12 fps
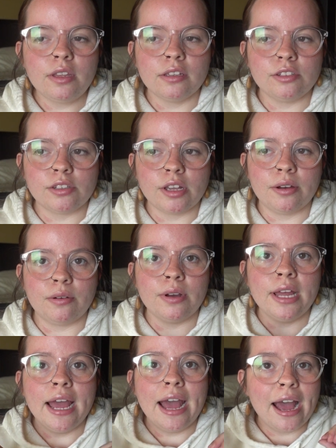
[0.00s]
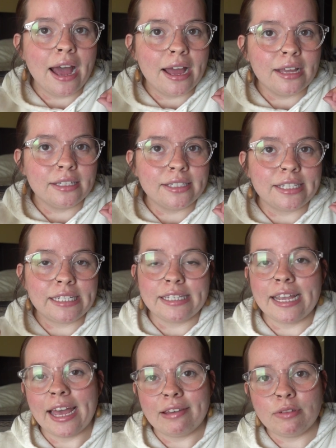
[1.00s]
So since I
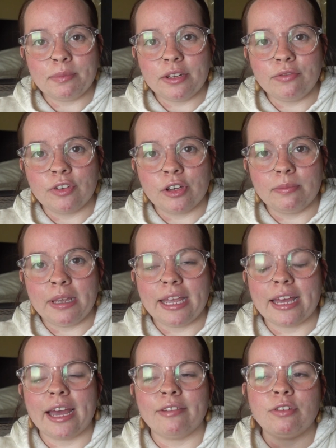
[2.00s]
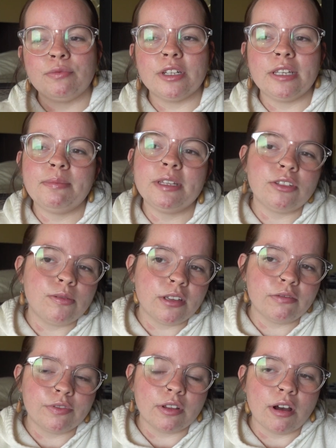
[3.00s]
haven't been filming, I haven't really been
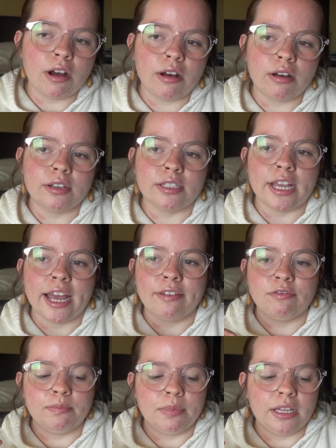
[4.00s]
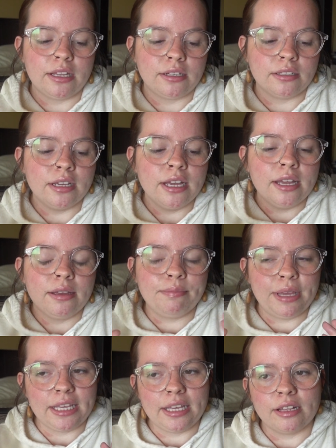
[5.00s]
doing vlogs, I haven't been
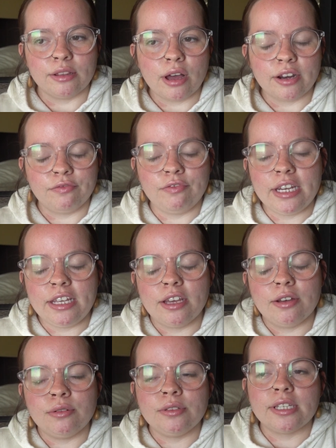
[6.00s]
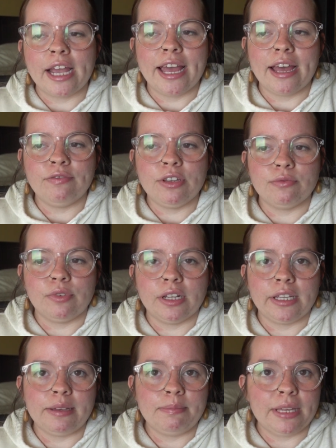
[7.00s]
making a lot of videos, I haven't
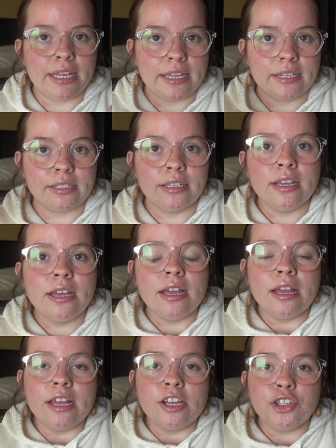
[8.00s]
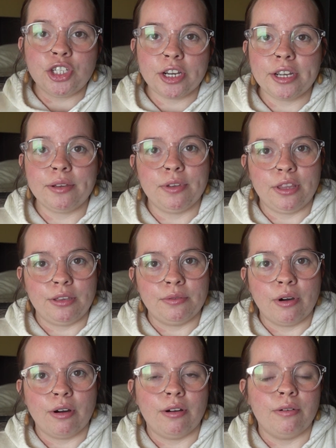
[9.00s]
really been sharing with you
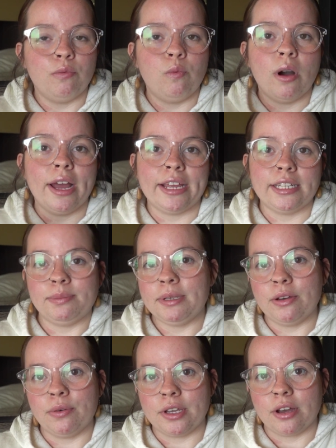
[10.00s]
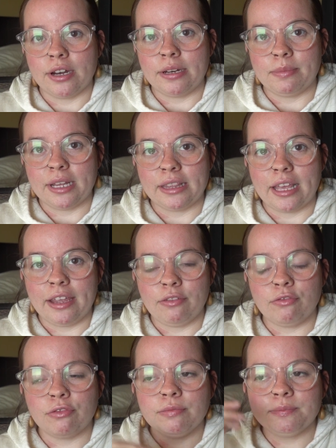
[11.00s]
all what has been going on in my
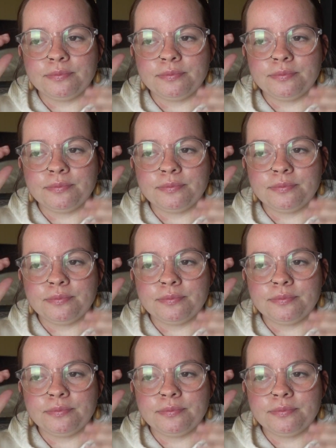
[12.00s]
life.